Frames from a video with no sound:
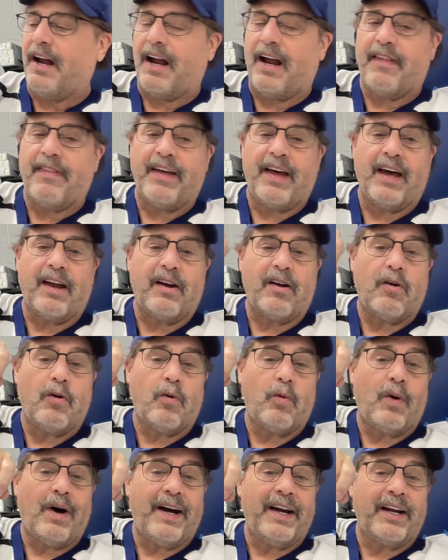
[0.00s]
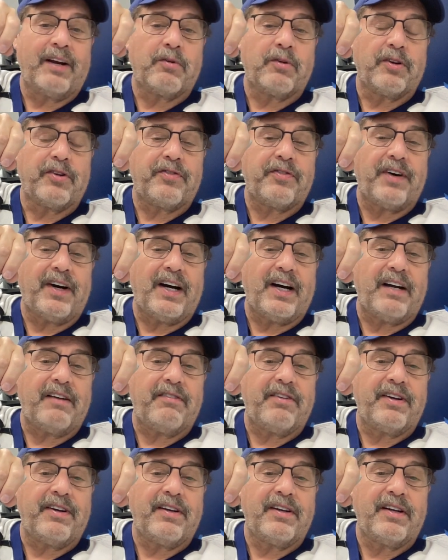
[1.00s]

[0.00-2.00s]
And then y equals 5.